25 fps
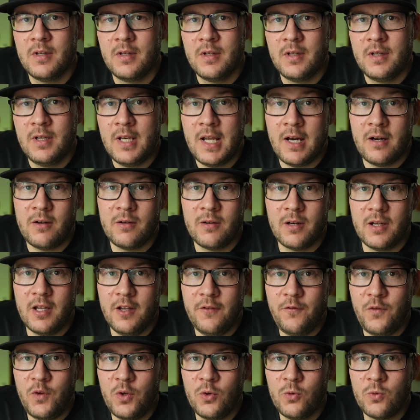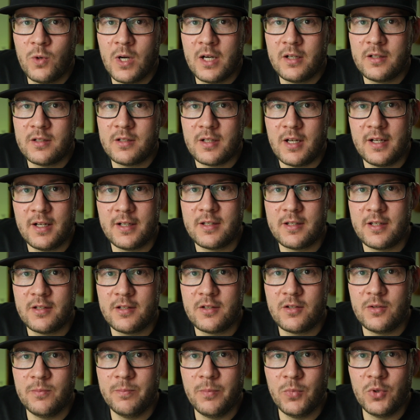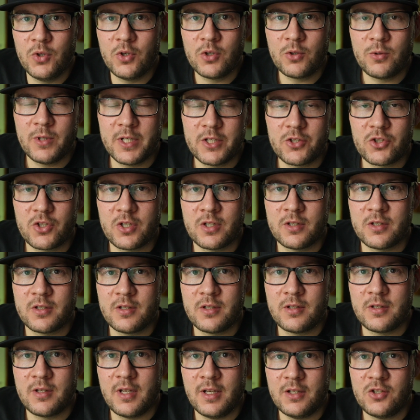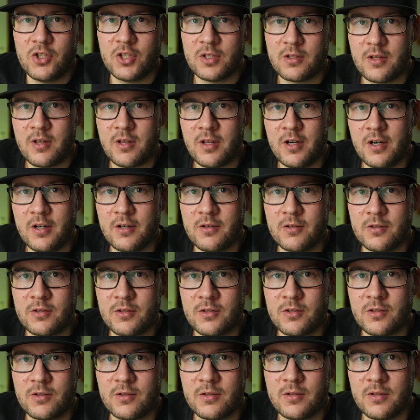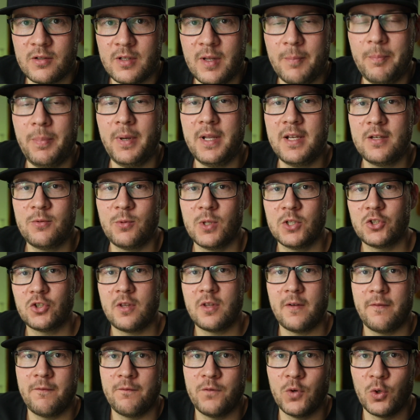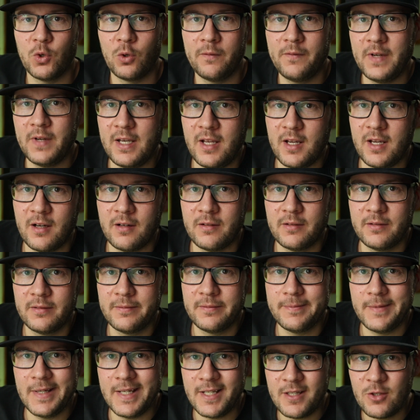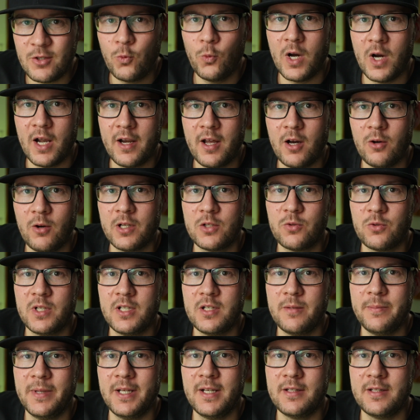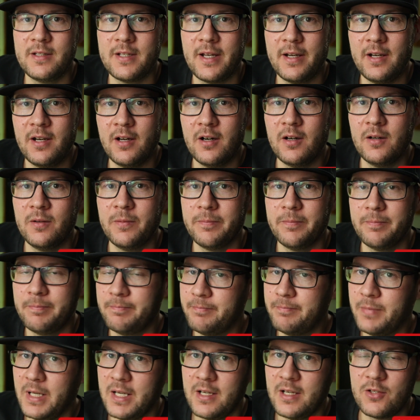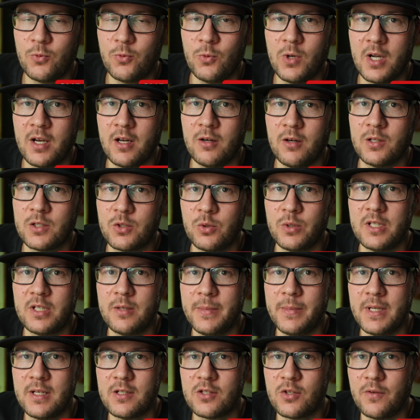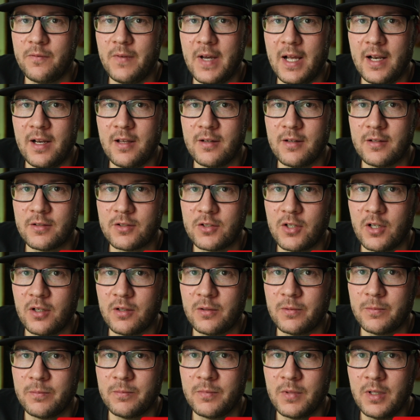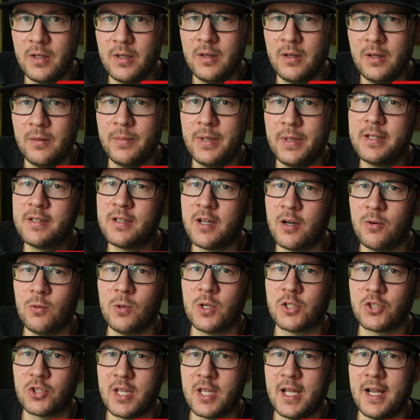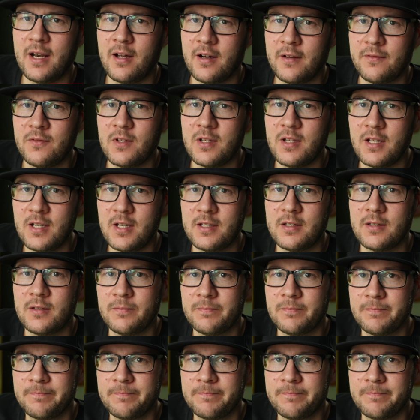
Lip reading: Now, if you want answers to more questions than just those, then please watch the full video. It's 1 hour, 20 minutes, I know, but it's 1 hour, 20 minutes of value. So please go watch that after this.